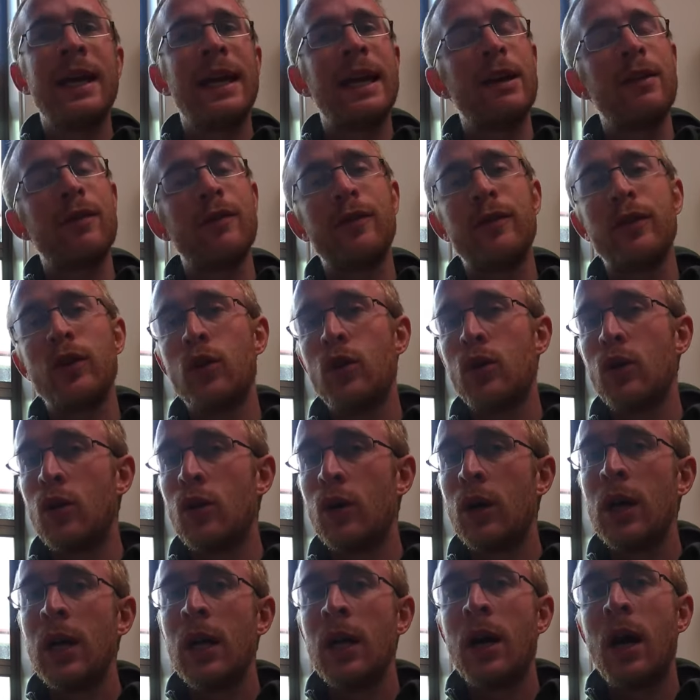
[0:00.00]
if
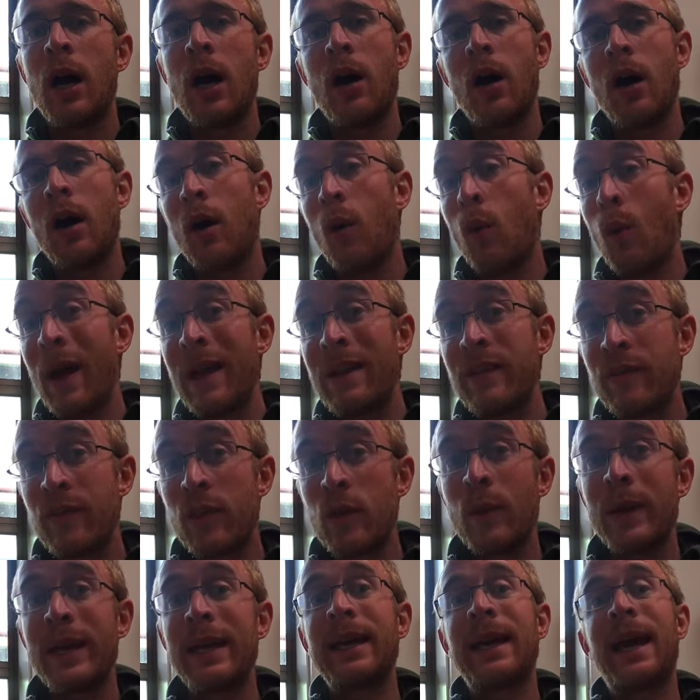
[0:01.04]
you're away for
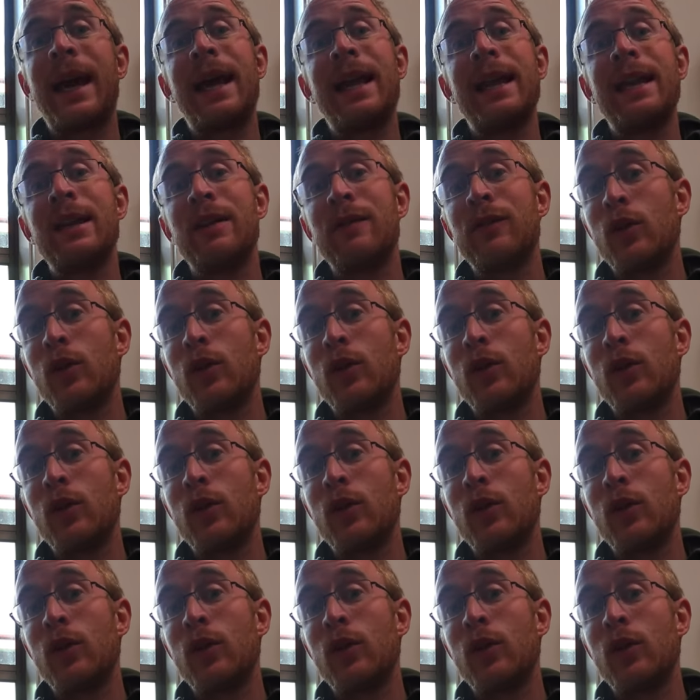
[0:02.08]
the weekend,